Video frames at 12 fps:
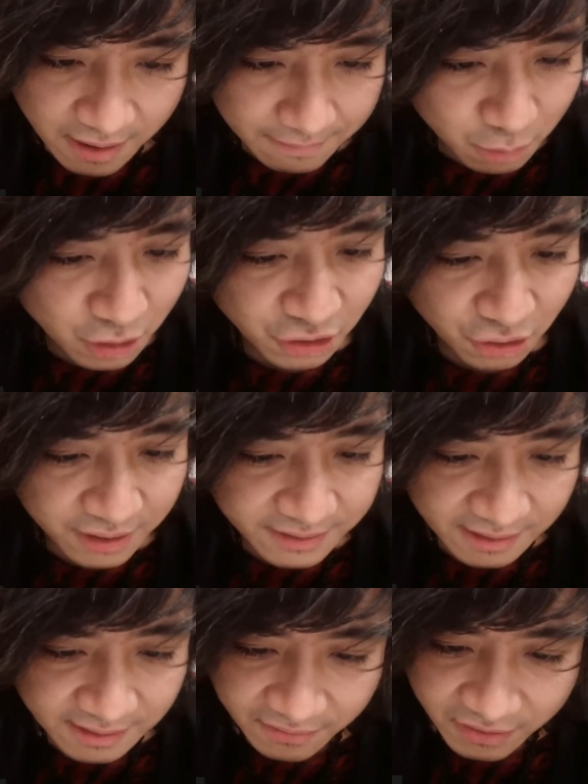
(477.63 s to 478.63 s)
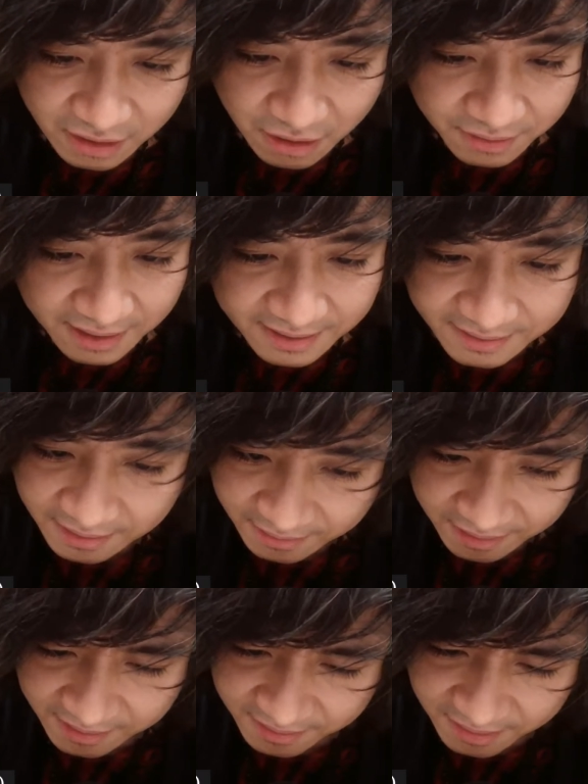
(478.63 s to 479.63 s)
I'm pretty sure he doesn't even know that he
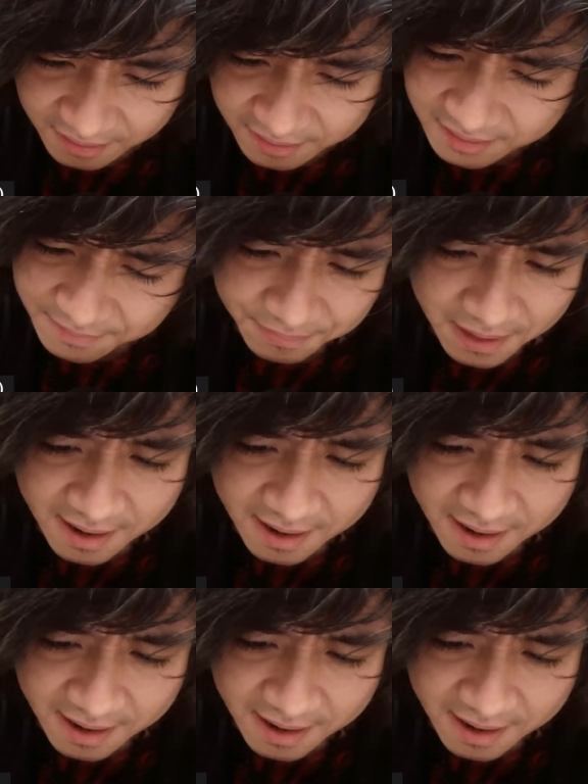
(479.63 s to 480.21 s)
doesn't exist.